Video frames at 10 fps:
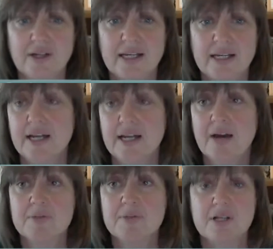and
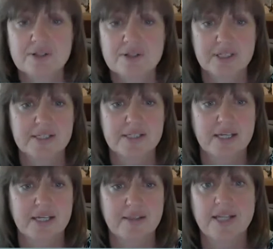I was also going to
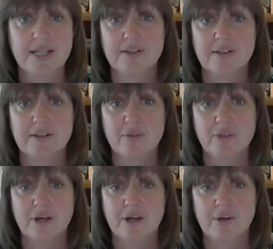say
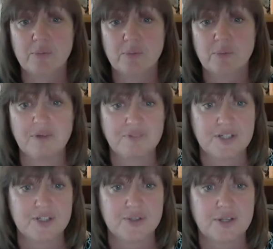the one
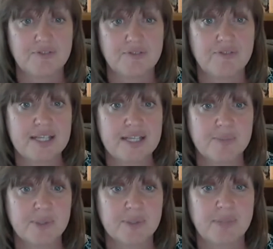feature on the
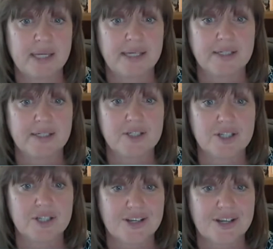Facebook page
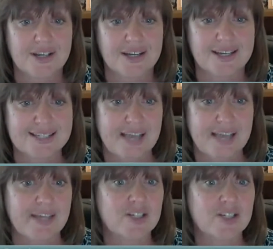is
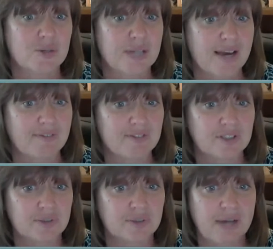that they don't have
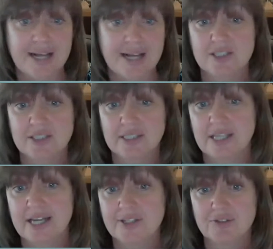to actually
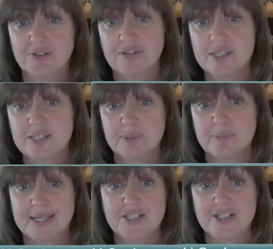like your Facebook
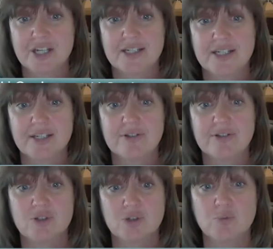page yet
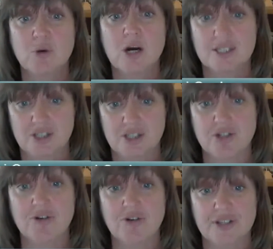either to watch
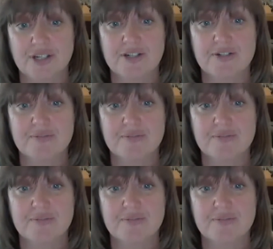over there.